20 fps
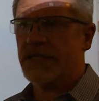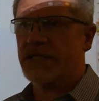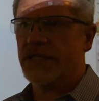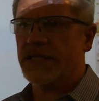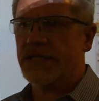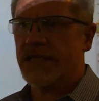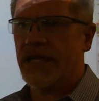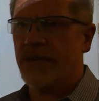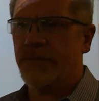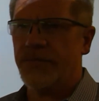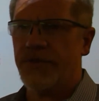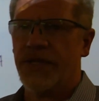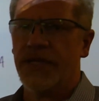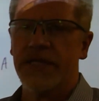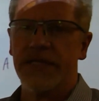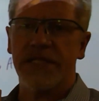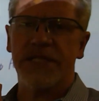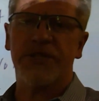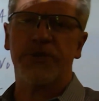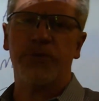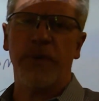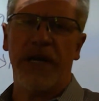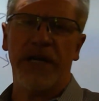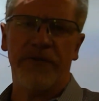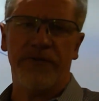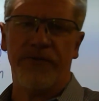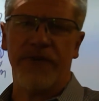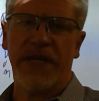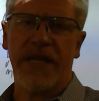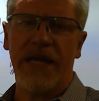is the same thing as
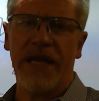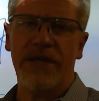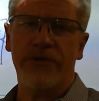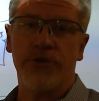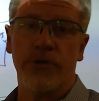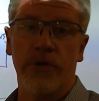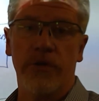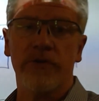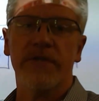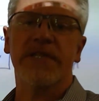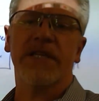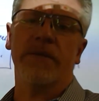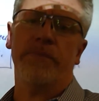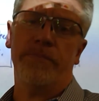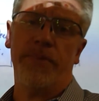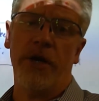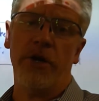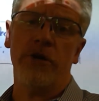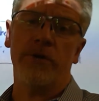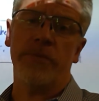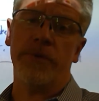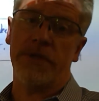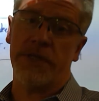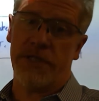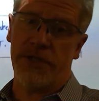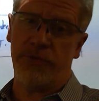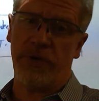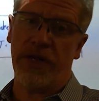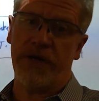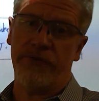stratification, or it's comparable to
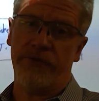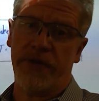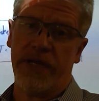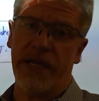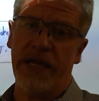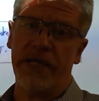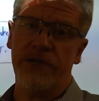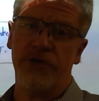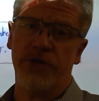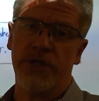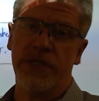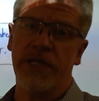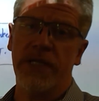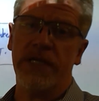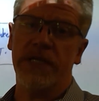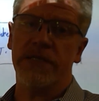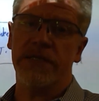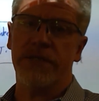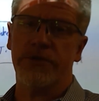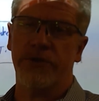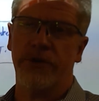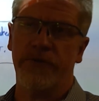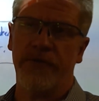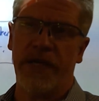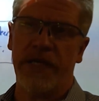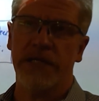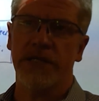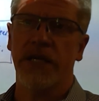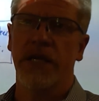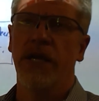stratification in
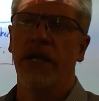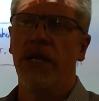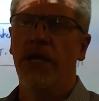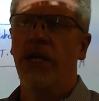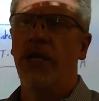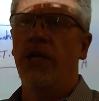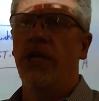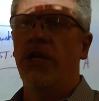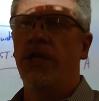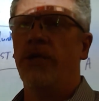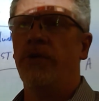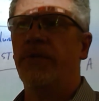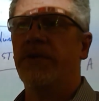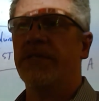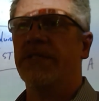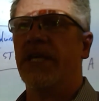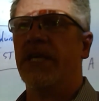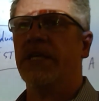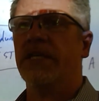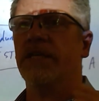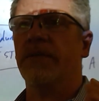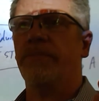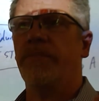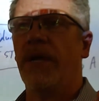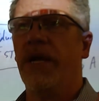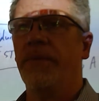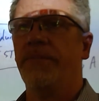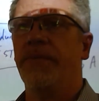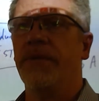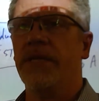surveys. You would take the
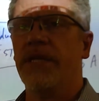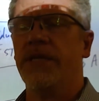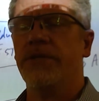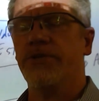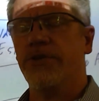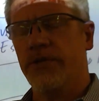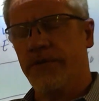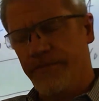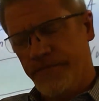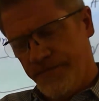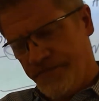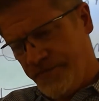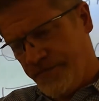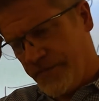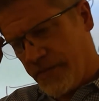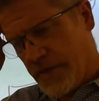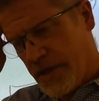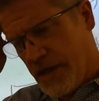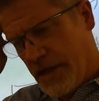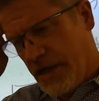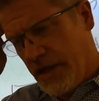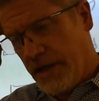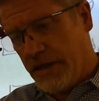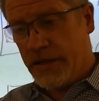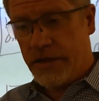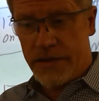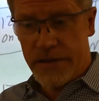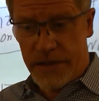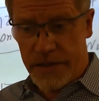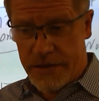population,
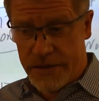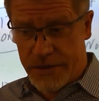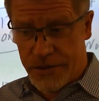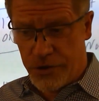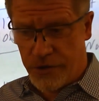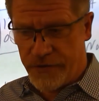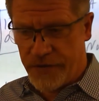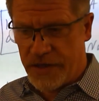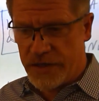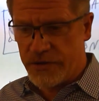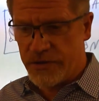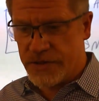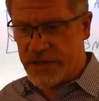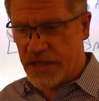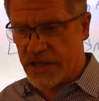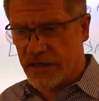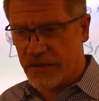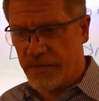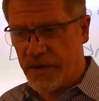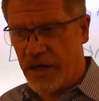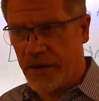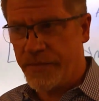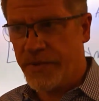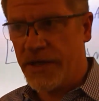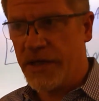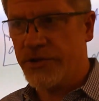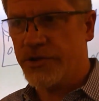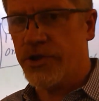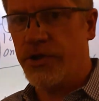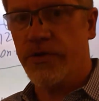in surveys, you take the
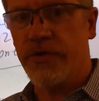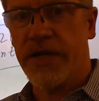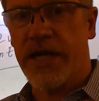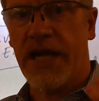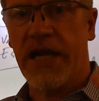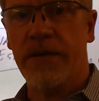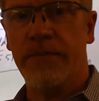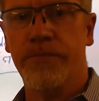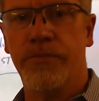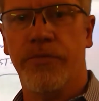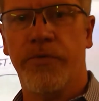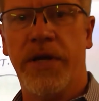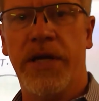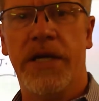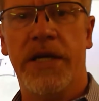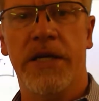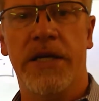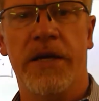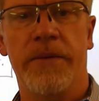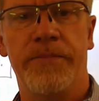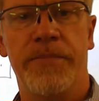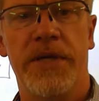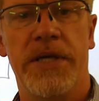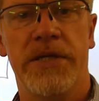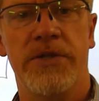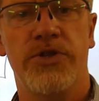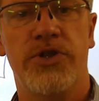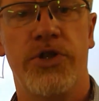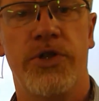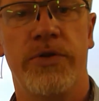population, you can break it up
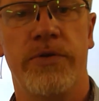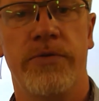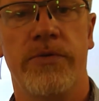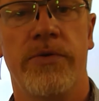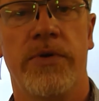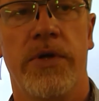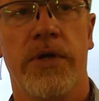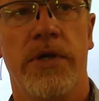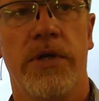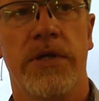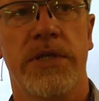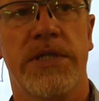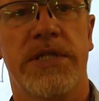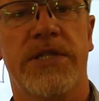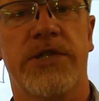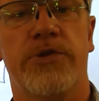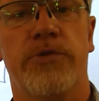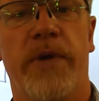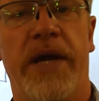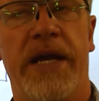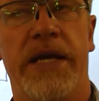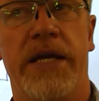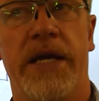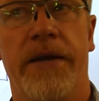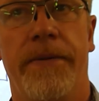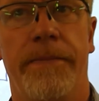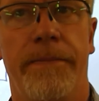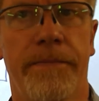into strata,